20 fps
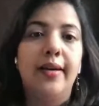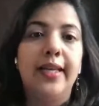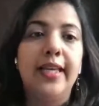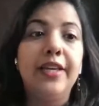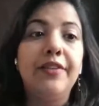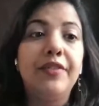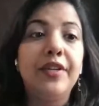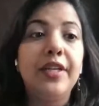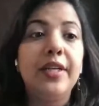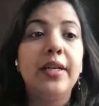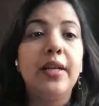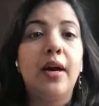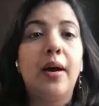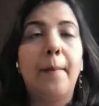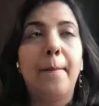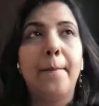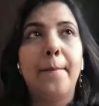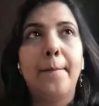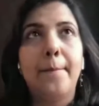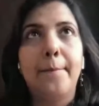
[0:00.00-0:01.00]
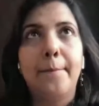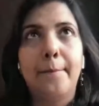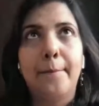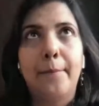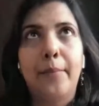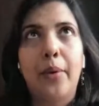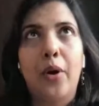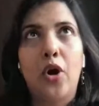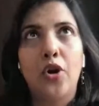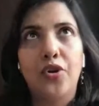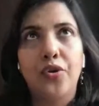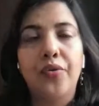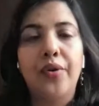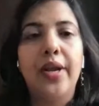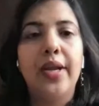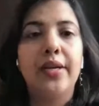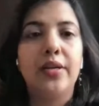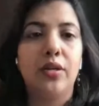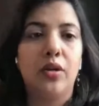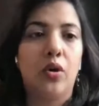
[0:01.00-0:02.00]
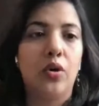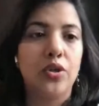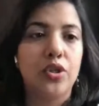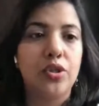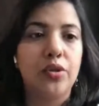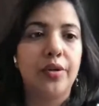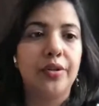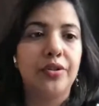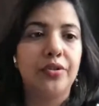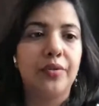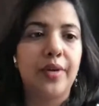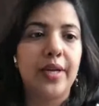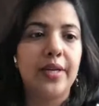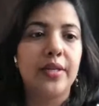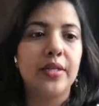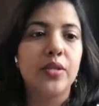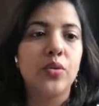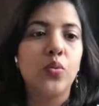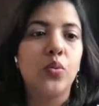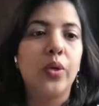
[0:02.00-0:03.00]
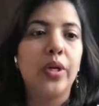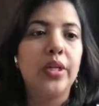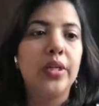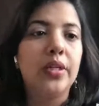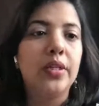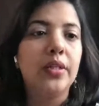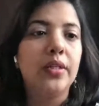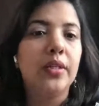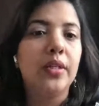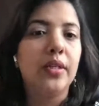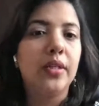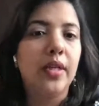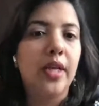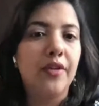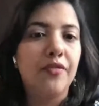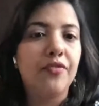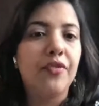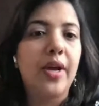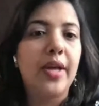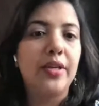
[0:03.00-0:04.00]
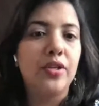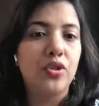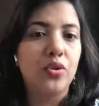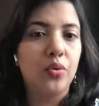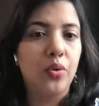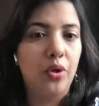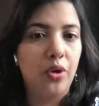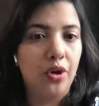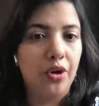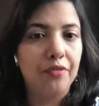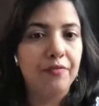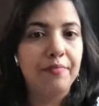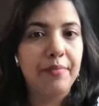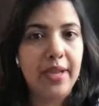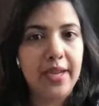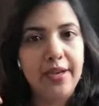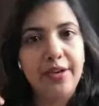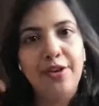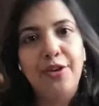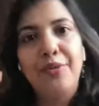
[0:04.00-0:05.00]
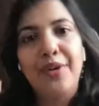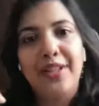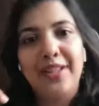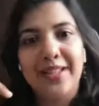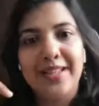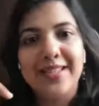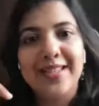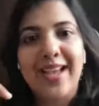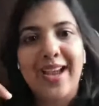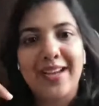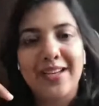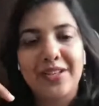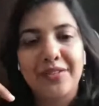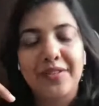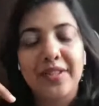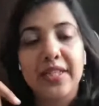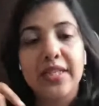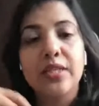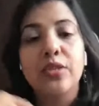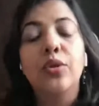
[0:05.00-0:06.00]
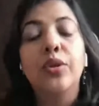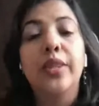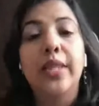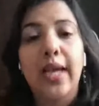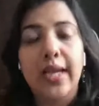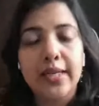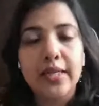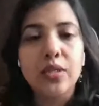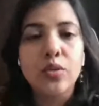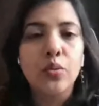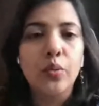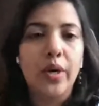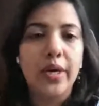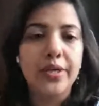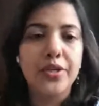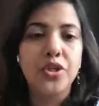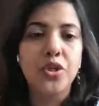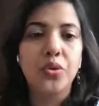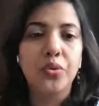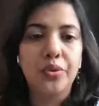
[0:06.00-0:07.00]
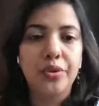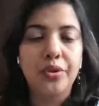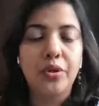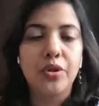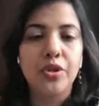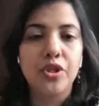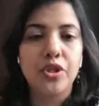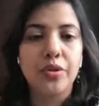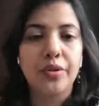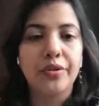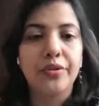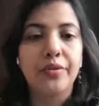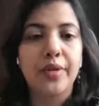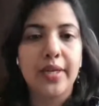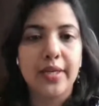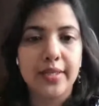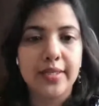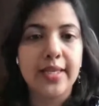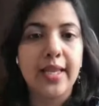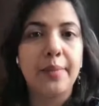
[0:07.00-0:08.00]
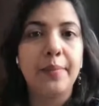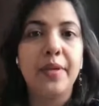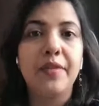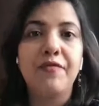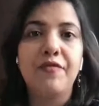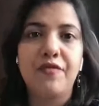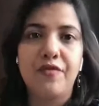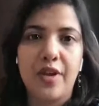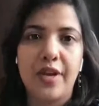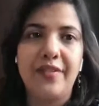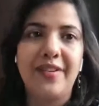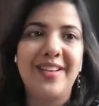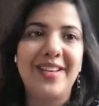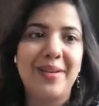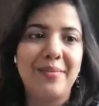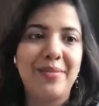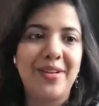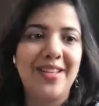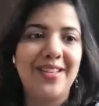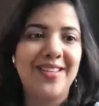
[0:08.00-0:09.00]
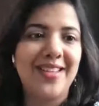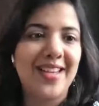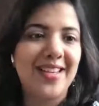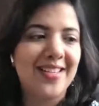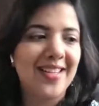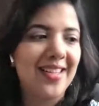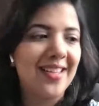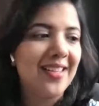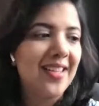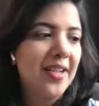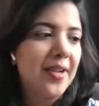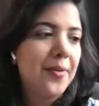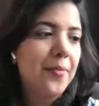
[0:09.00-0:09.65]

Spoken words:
even moderate osteoarthritis will give rise to a lot of pain during these activities. So that is why shoulder osteoarthritis can be very debilitating.